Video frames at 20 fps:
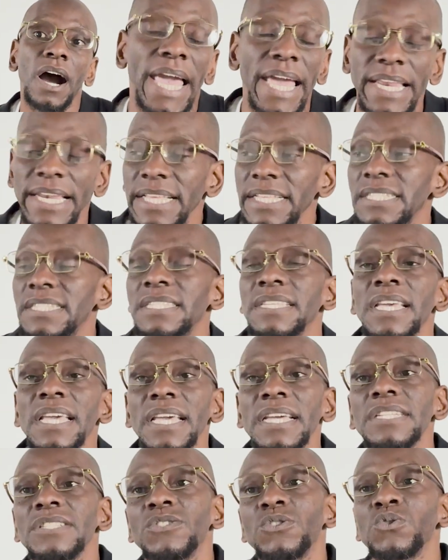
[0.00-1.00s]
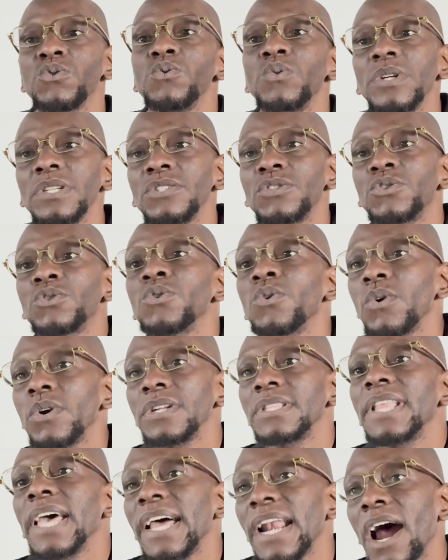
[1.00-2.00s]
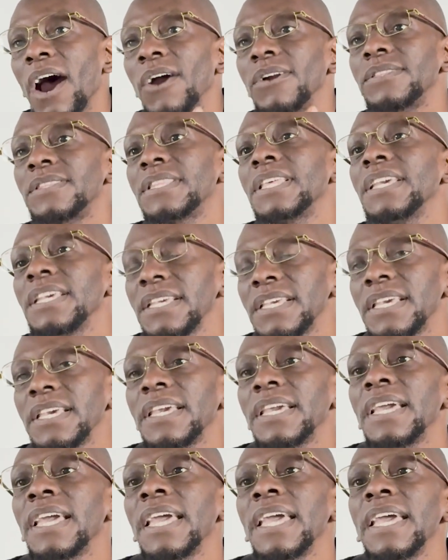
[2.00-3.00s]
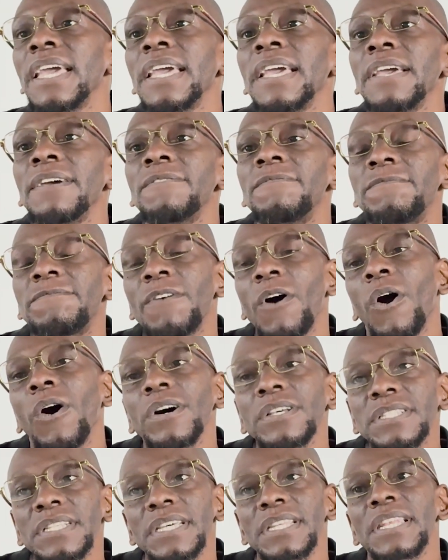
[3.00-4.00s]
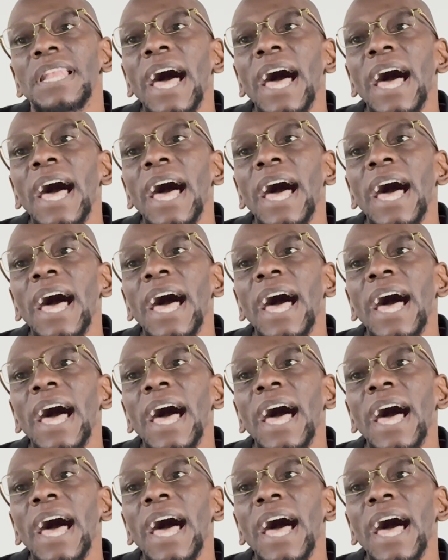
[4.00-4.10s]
an intent to ensure that our thinking falls in